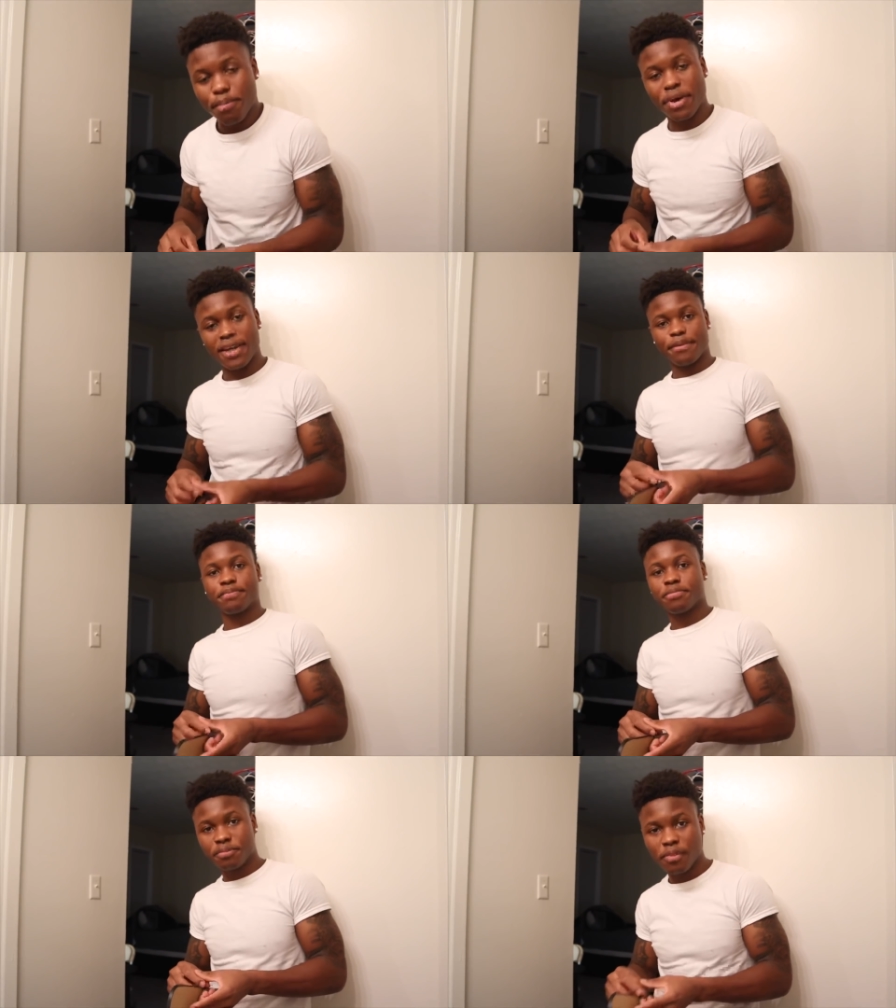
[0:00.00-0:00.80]
But
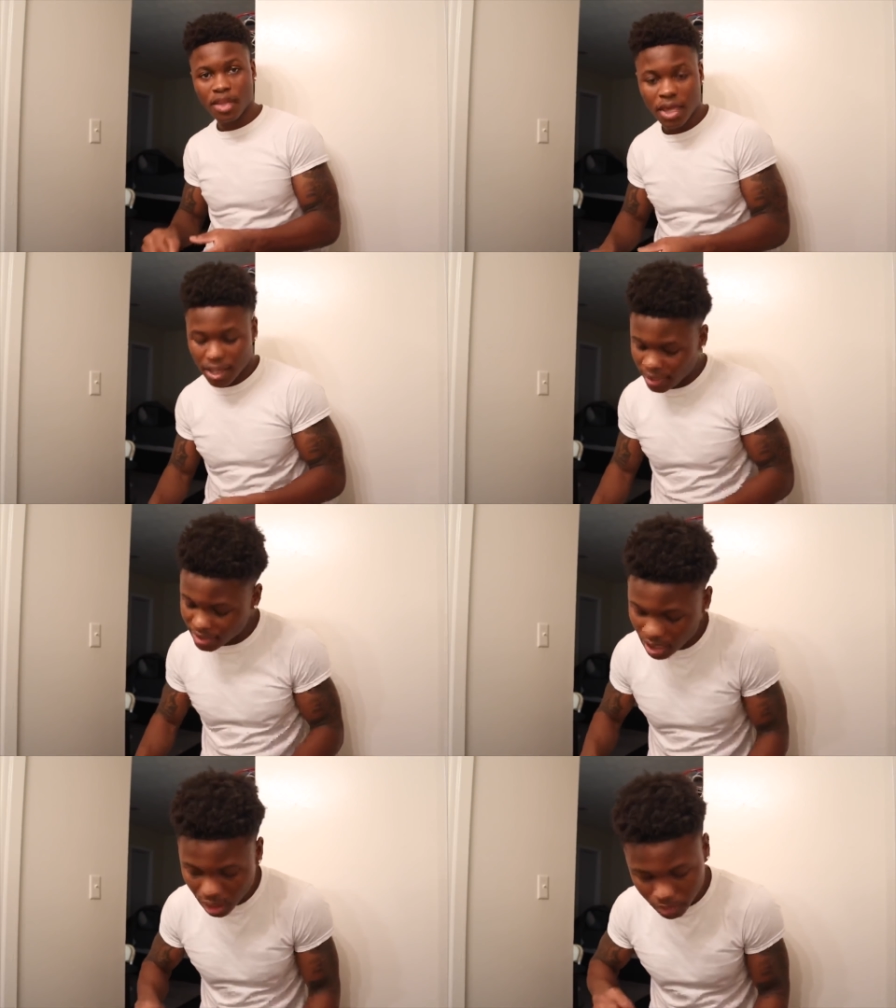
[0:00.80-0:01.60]

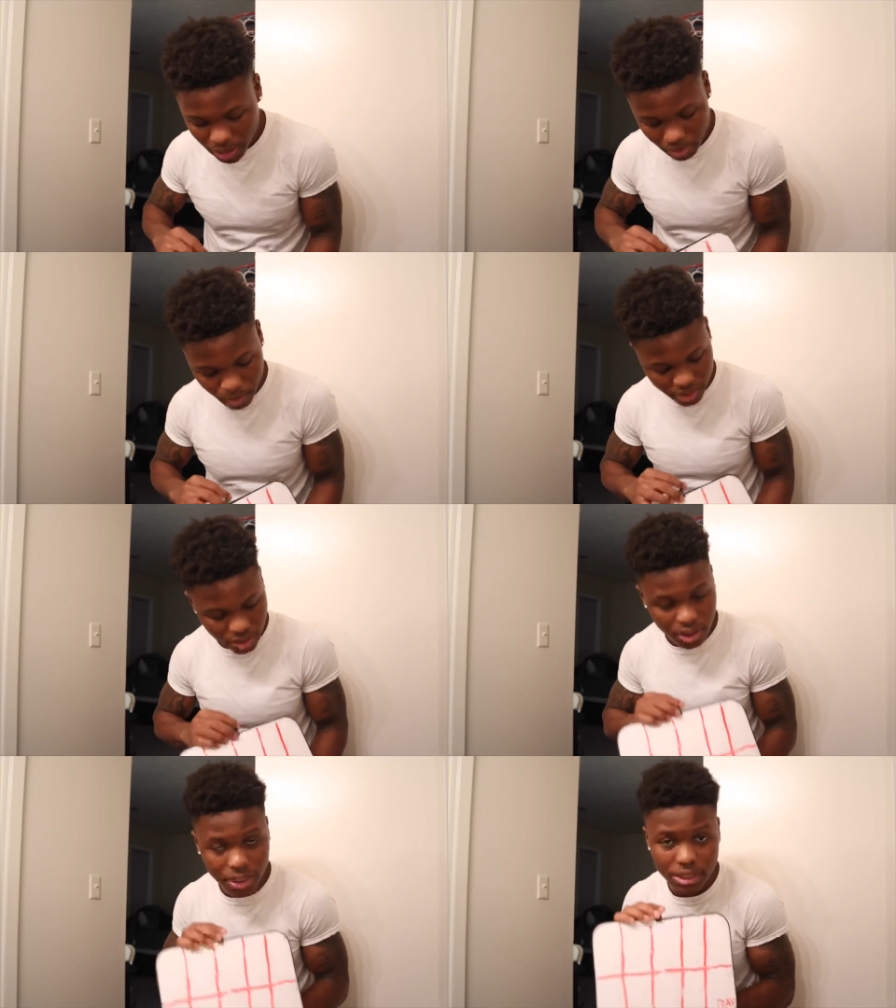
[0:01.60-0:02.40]
let's hop right up
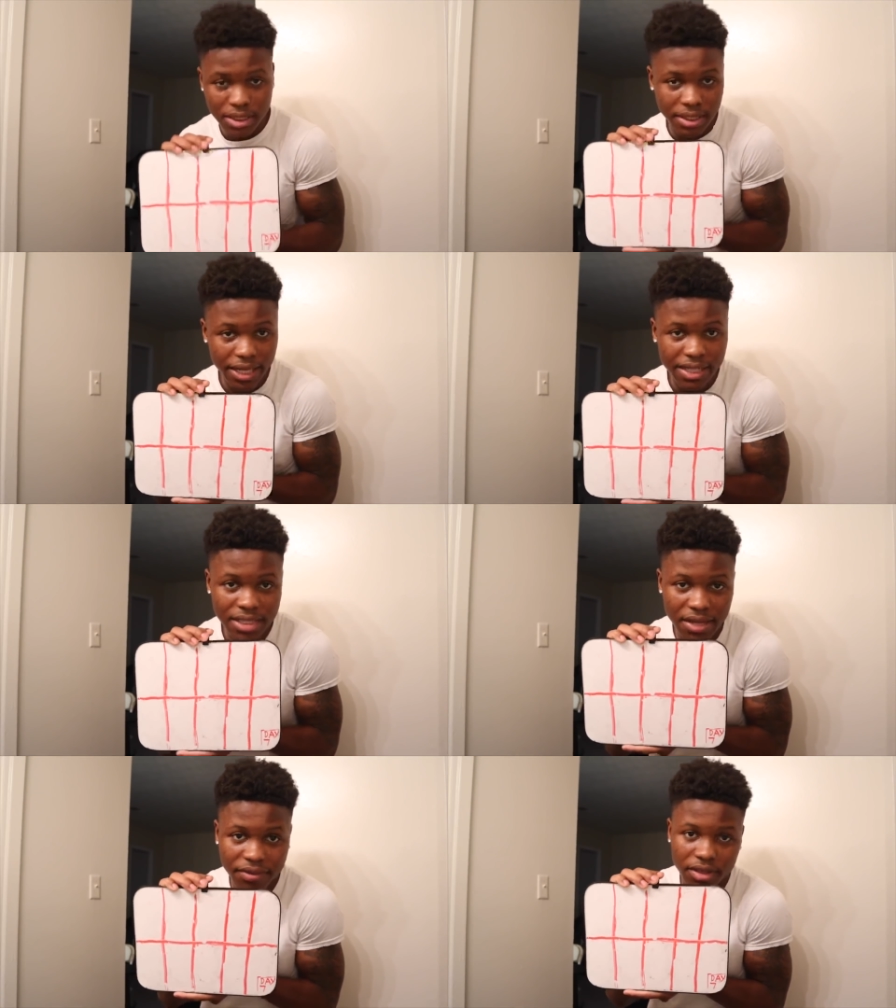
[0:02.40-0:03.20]
into this day
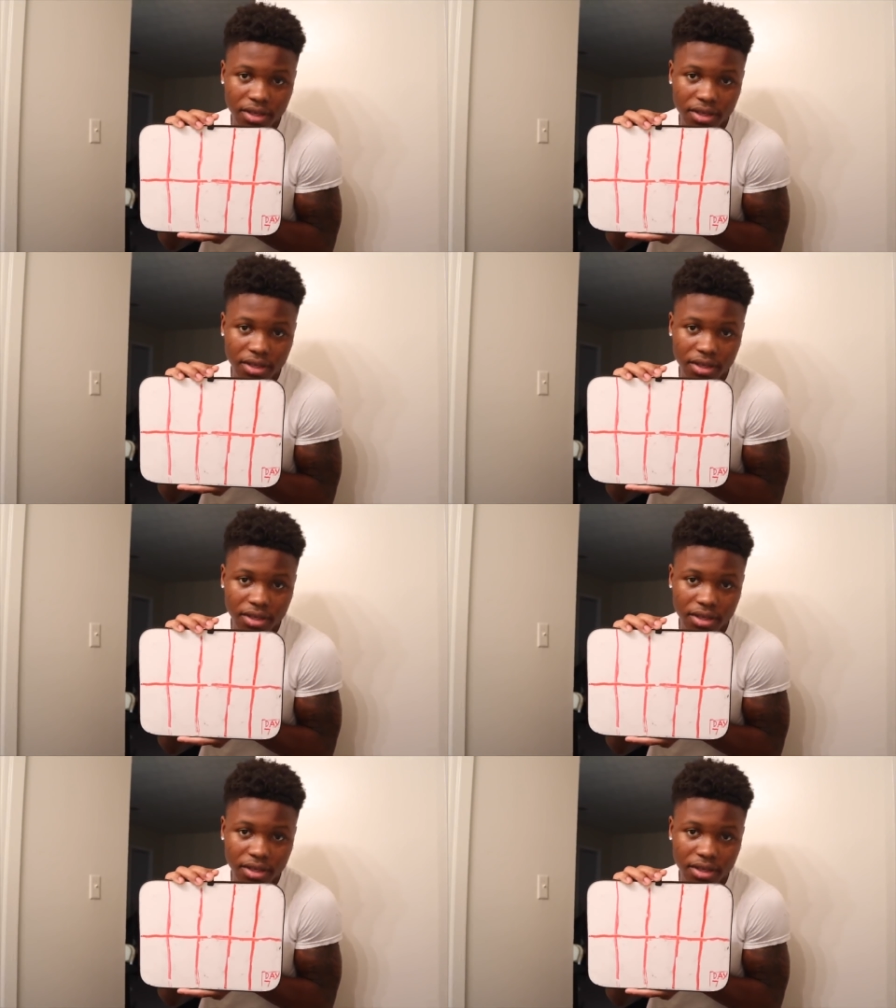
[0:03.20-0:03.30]
seven.